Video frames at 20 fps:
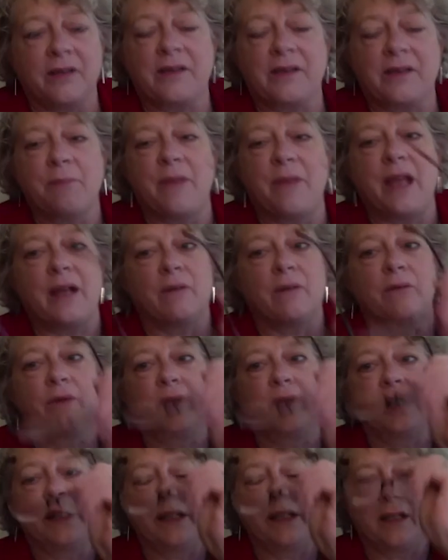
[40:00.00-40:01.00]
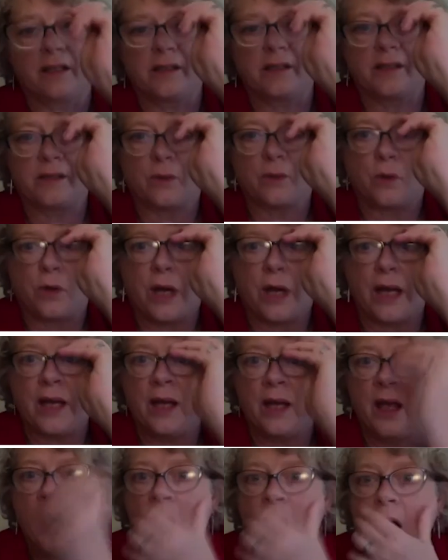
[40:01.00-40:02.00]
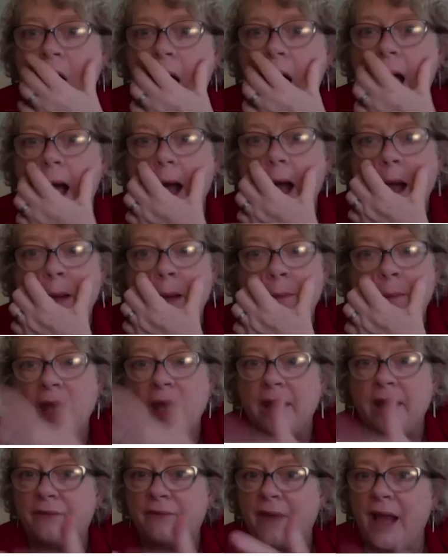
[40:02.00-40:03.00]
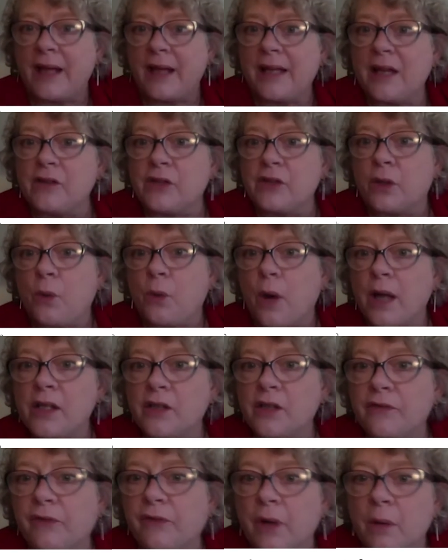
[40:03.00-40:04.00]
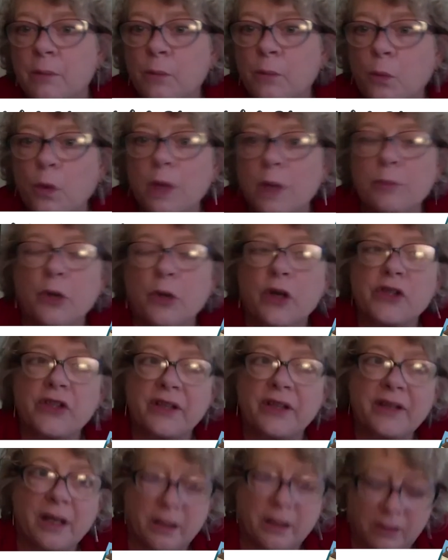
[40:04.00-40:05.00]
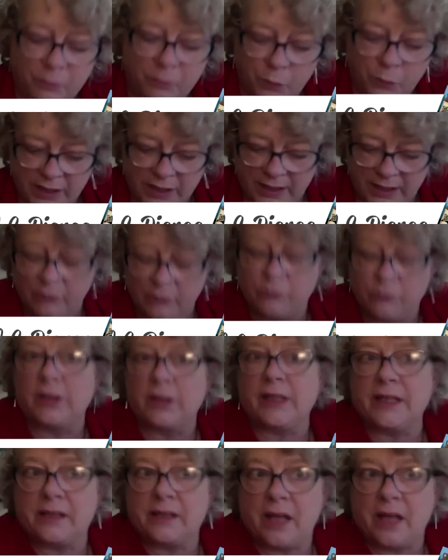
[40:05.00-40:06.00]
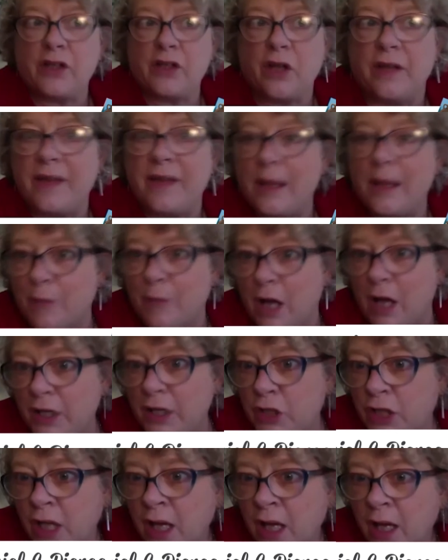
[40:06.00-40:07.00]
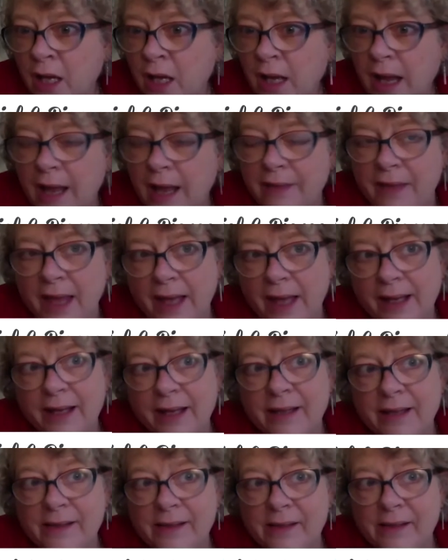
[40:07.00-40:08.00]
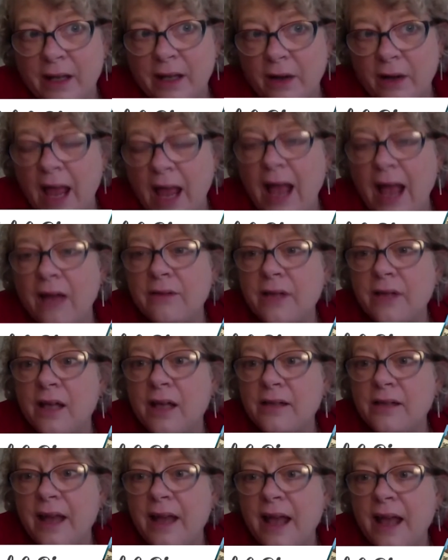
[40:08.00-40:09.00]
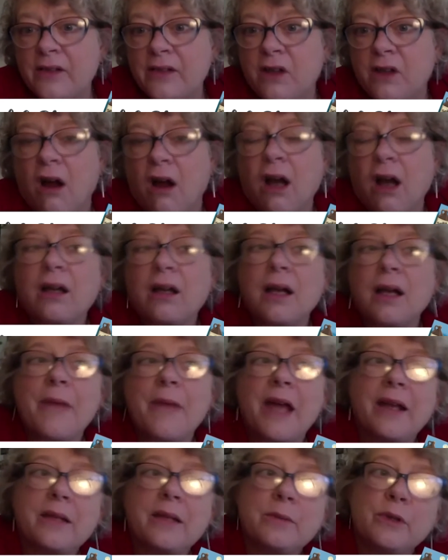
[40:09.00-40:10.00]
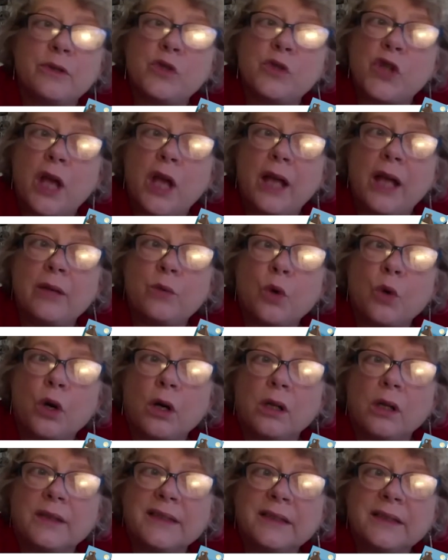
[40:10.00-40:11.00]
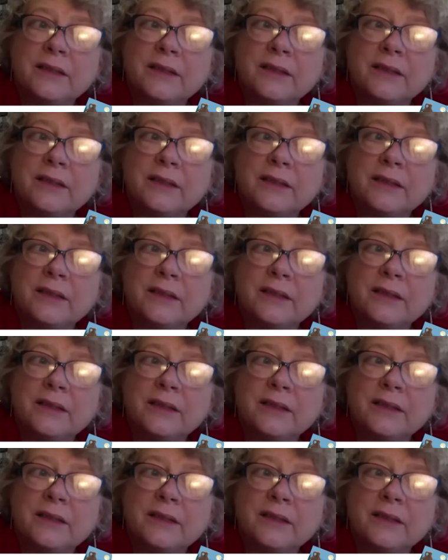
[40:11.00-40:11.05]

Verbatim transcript: that made a really good story. Um, in fact, here's a question from one person that we didn't really touch on that much, and that is, you know, how does NASCAR come out of the moonshine world?